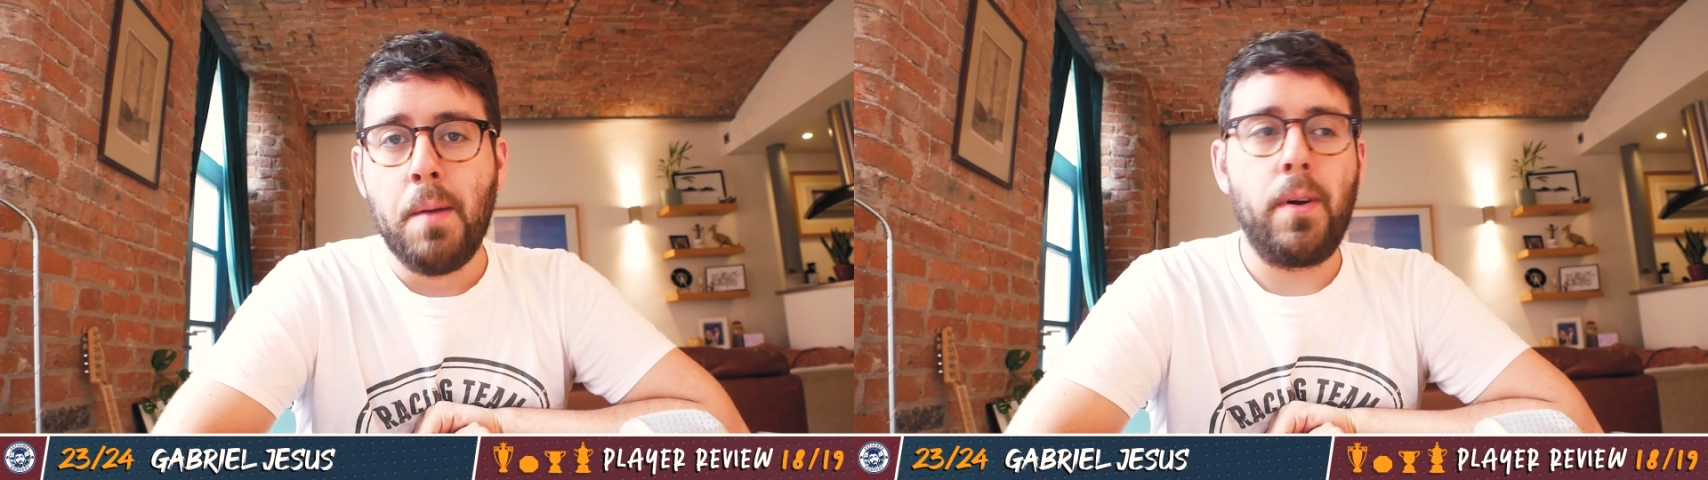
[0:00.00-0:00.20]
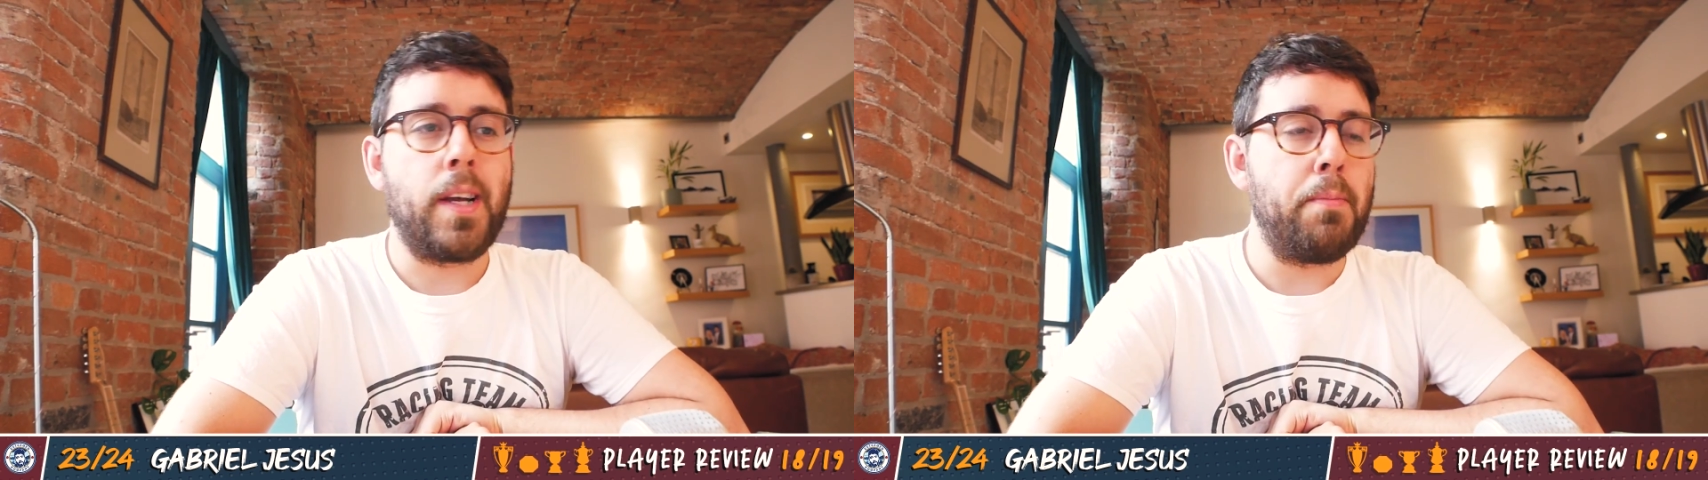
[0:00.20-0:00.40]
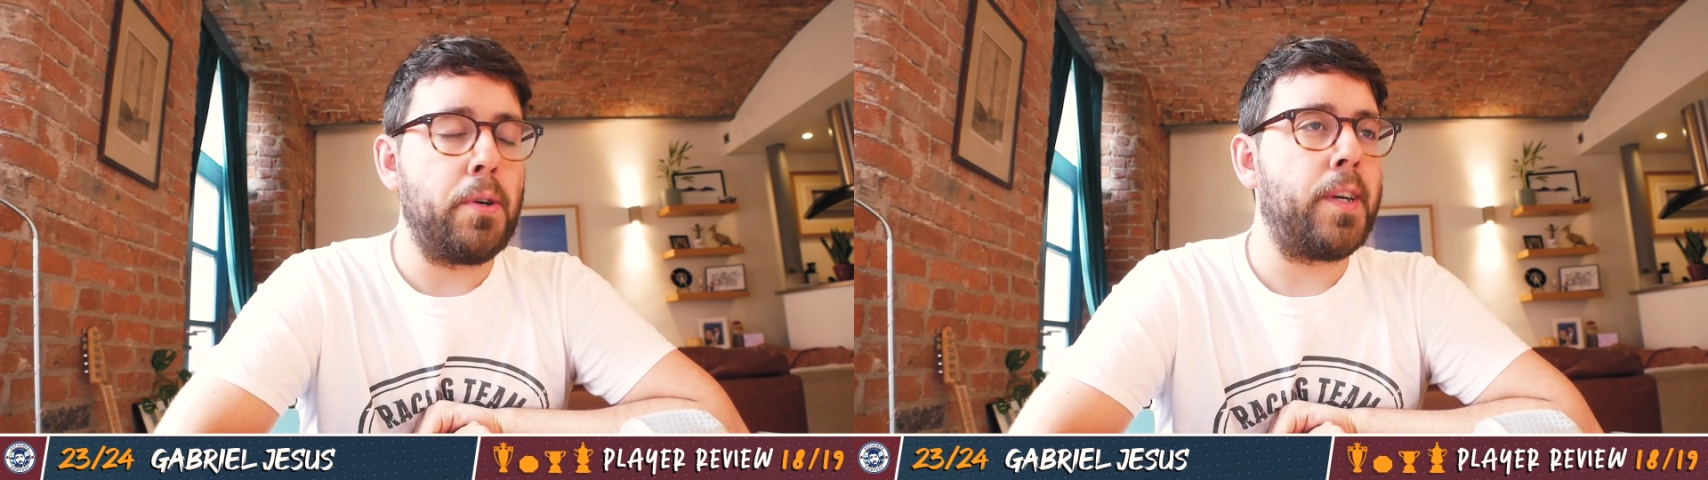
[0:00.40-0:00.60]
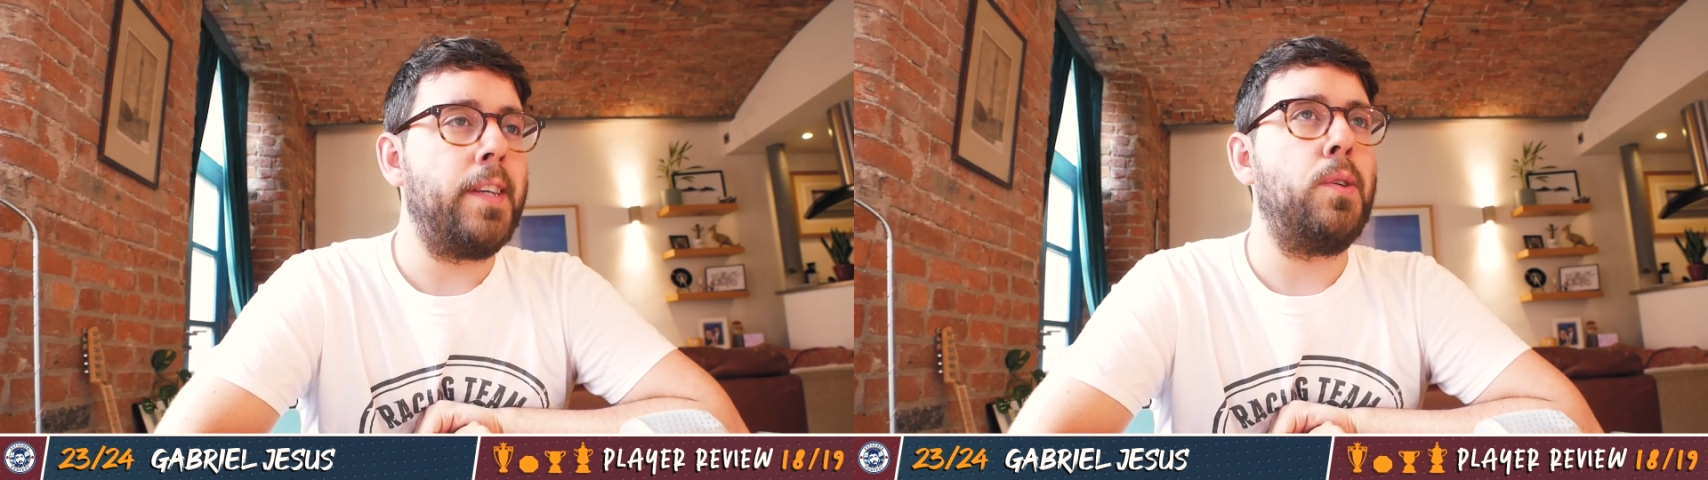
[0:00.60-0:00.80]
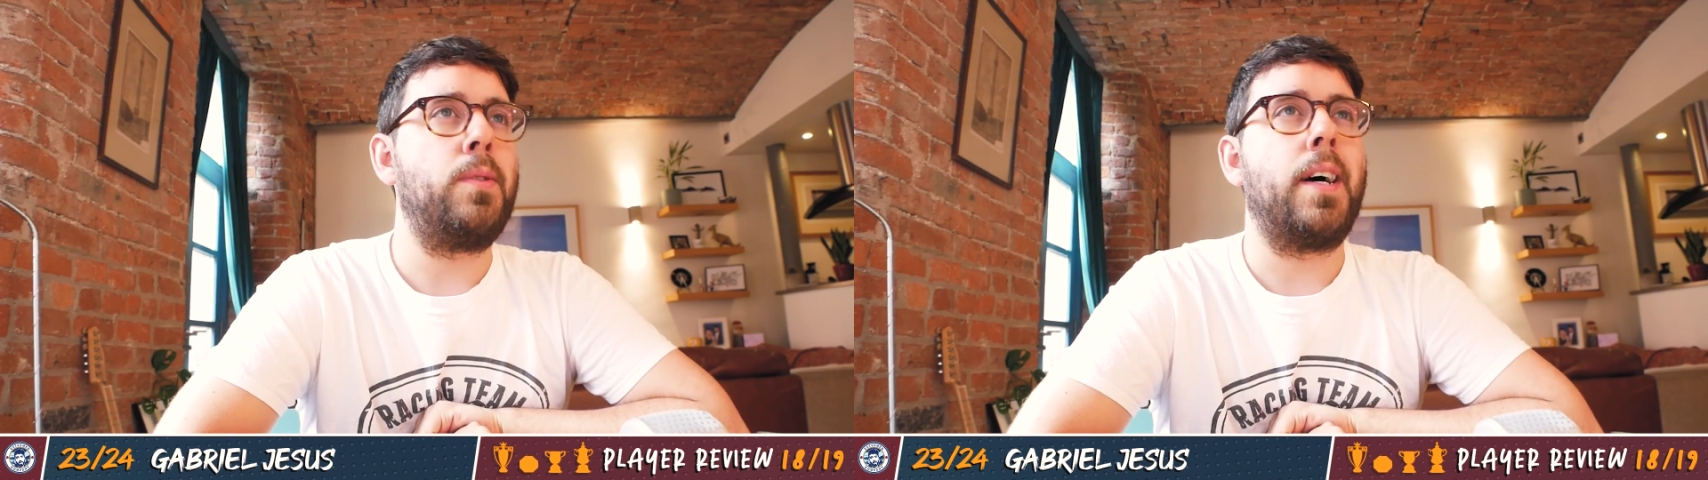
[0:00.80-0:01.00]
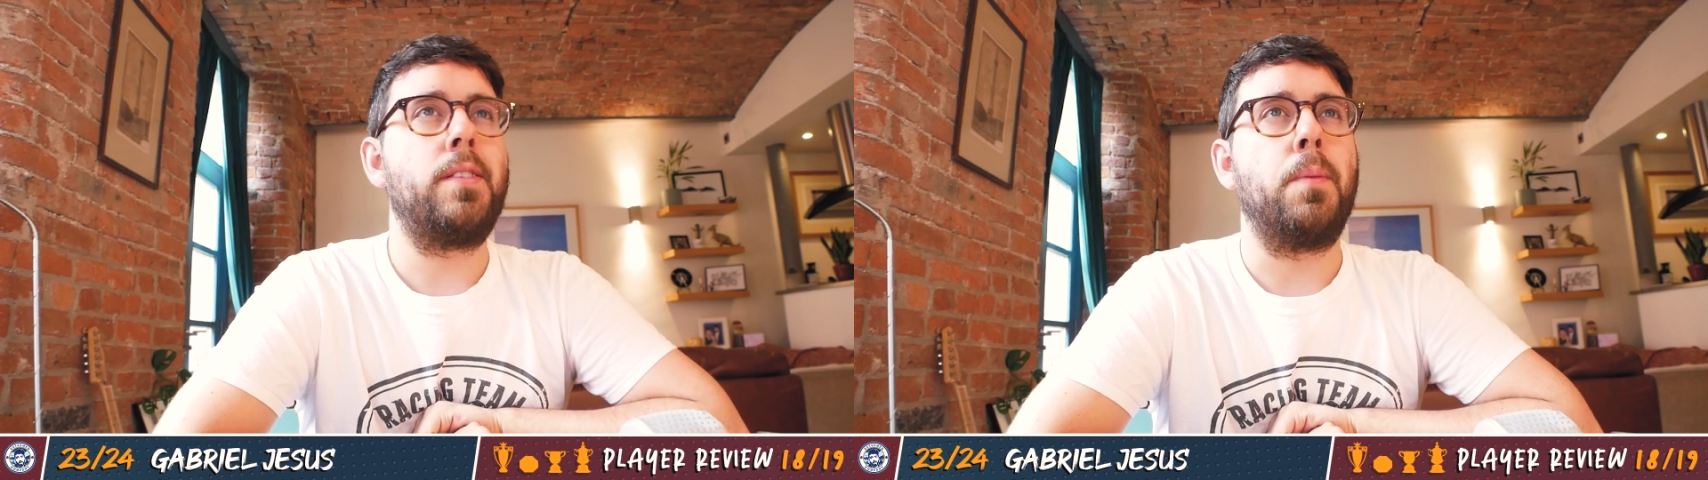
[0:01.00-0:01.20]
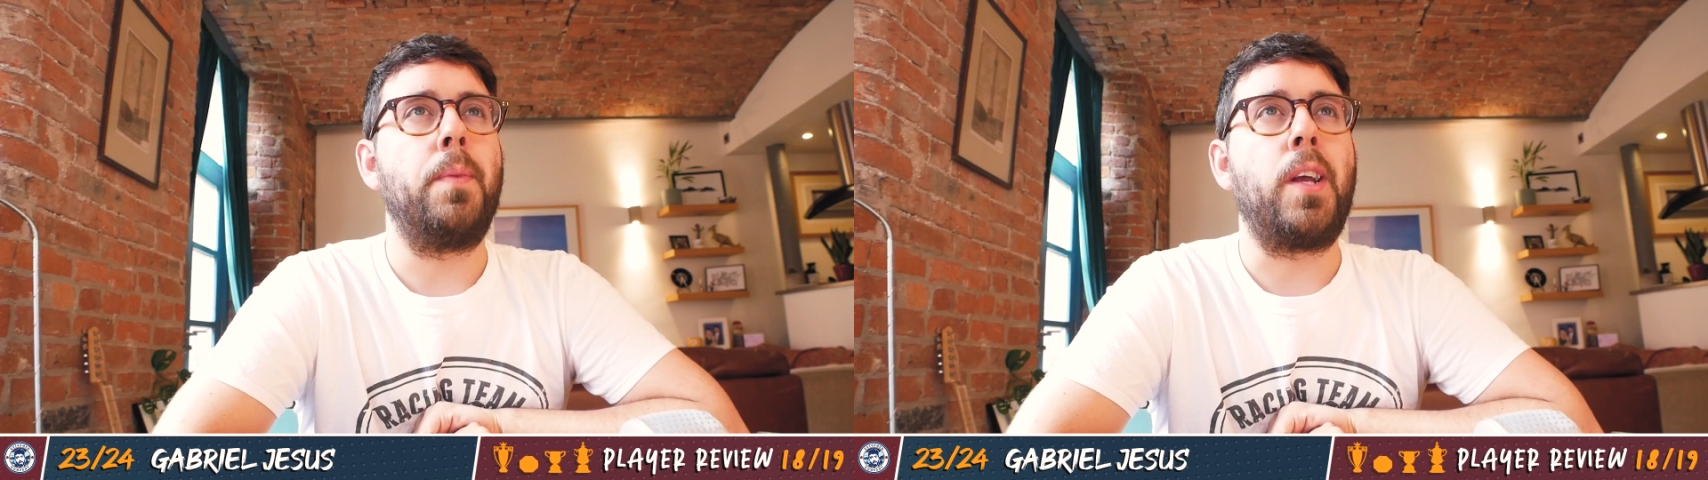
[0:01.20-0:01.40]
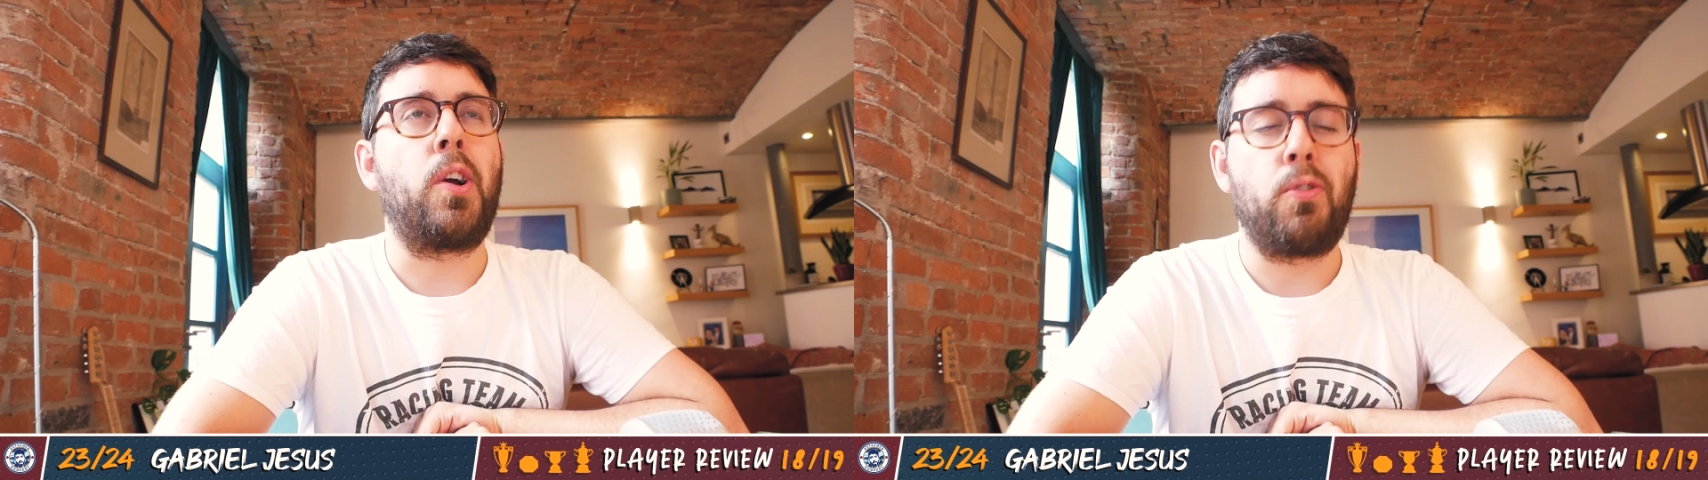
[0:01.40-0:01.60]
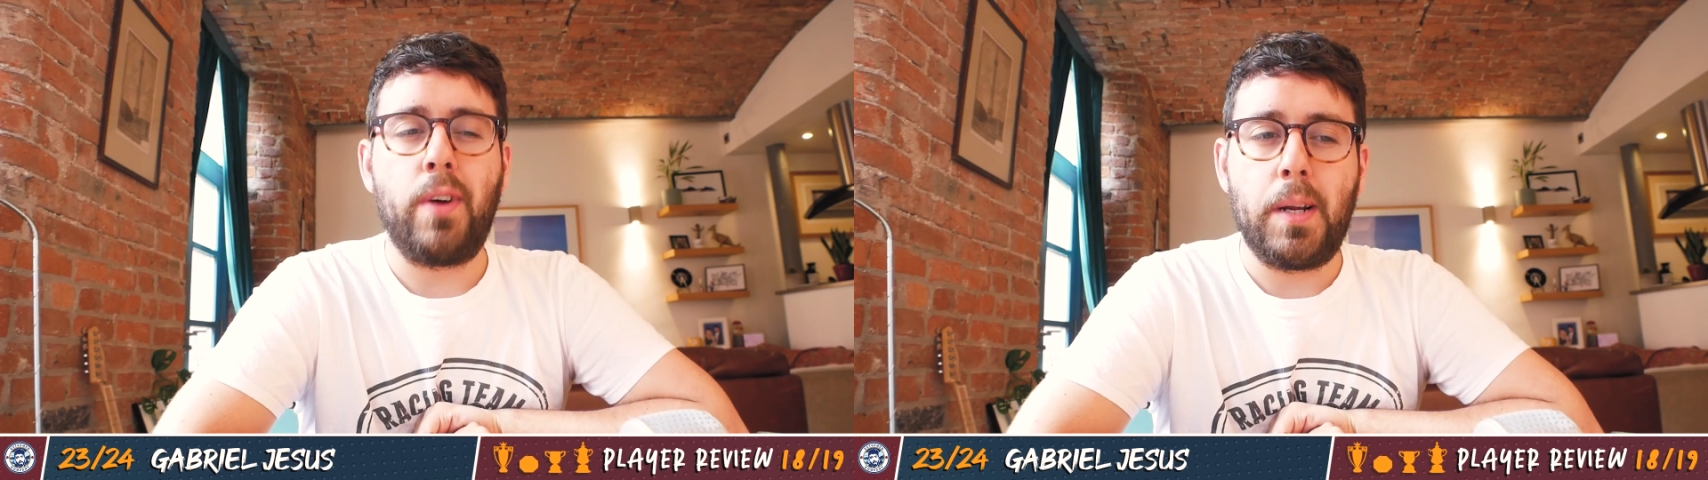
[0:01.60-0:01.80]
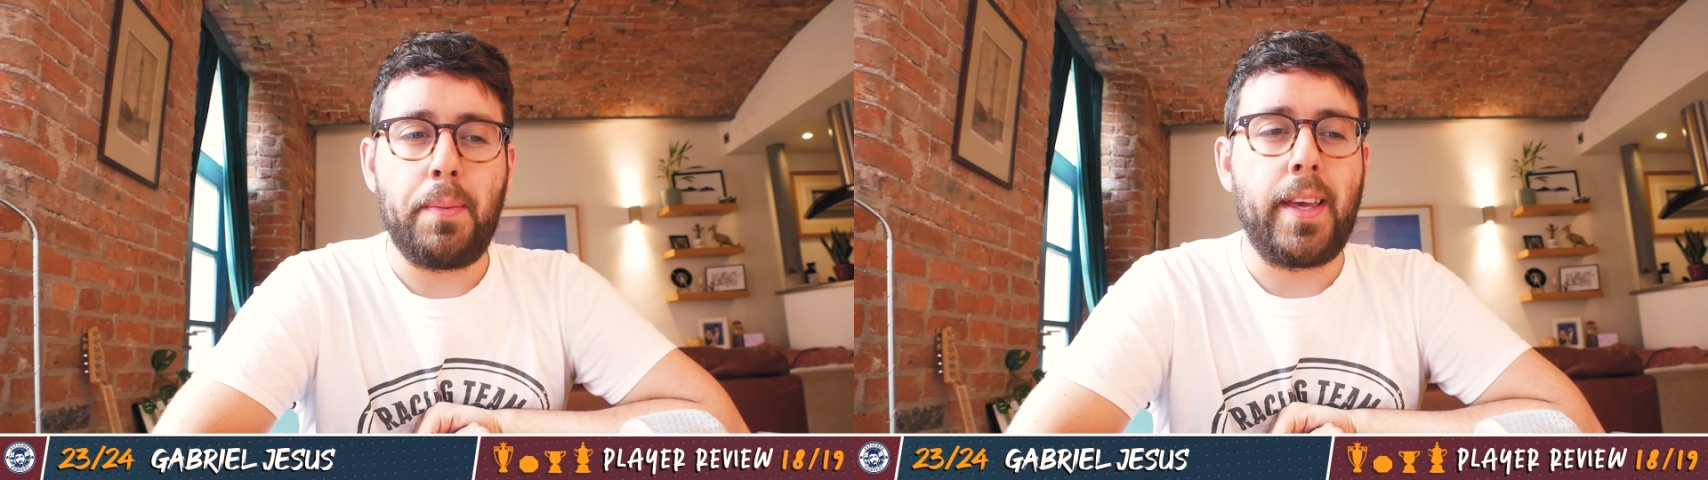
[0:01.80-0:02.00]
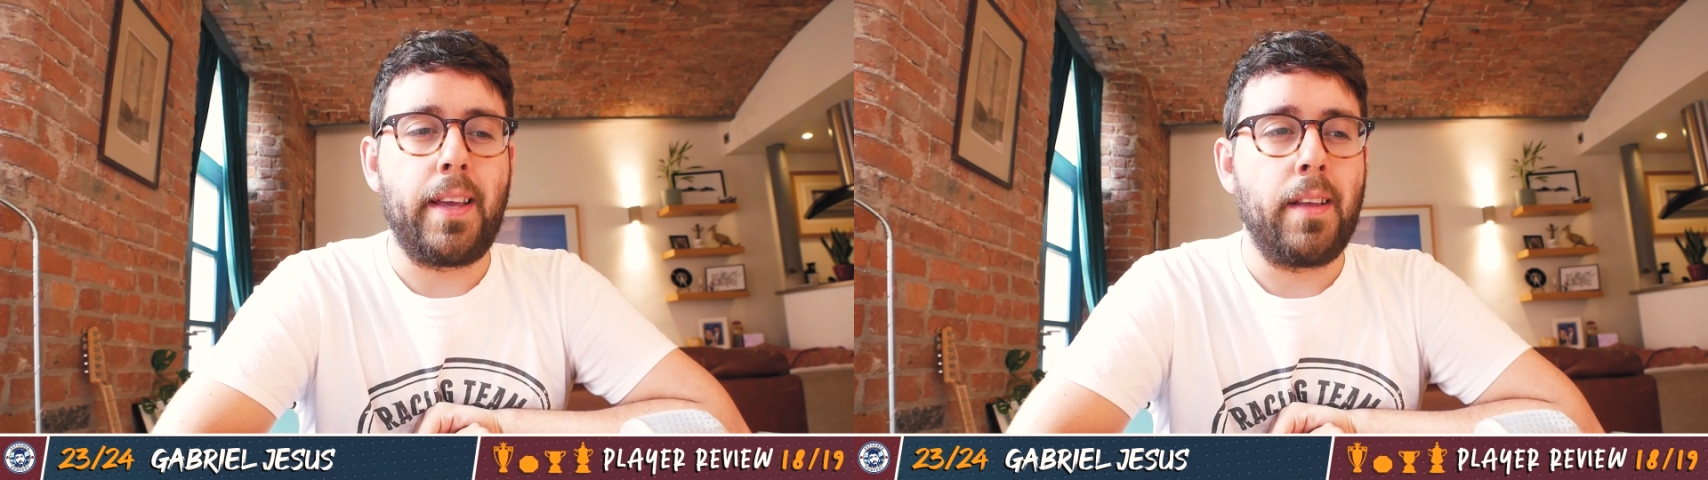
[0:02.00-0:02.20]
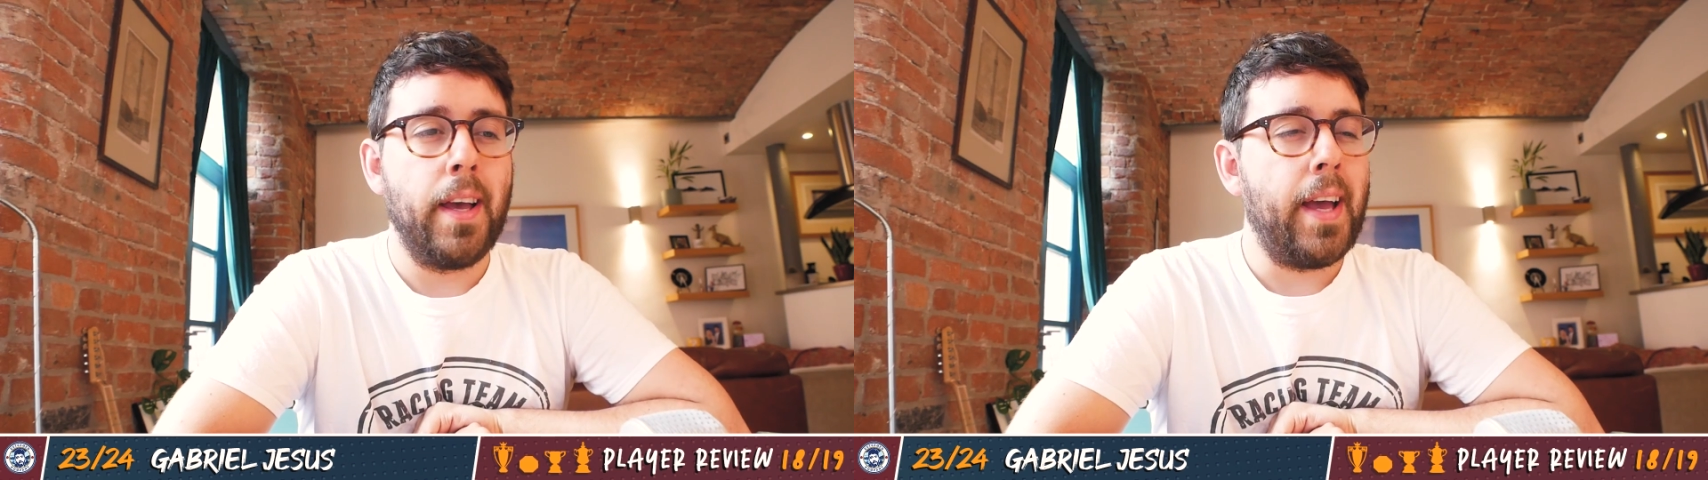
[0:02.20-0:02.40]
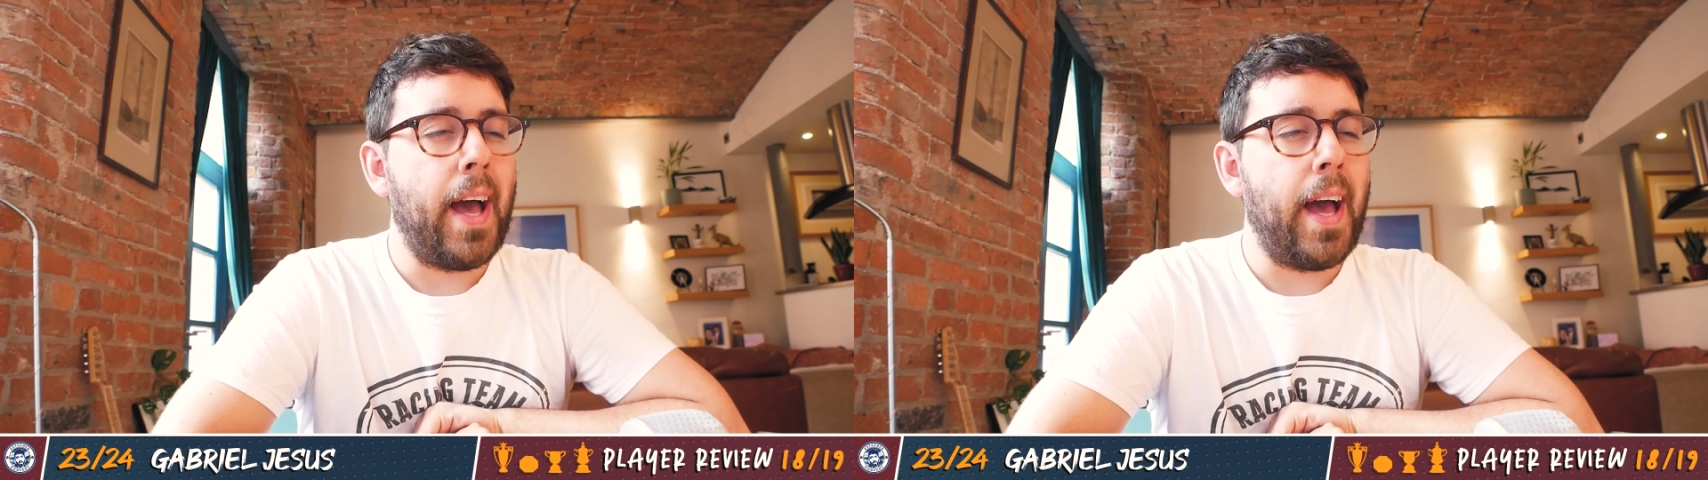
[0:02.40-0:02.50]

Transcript: But Gabriel Jesus has some incredibly,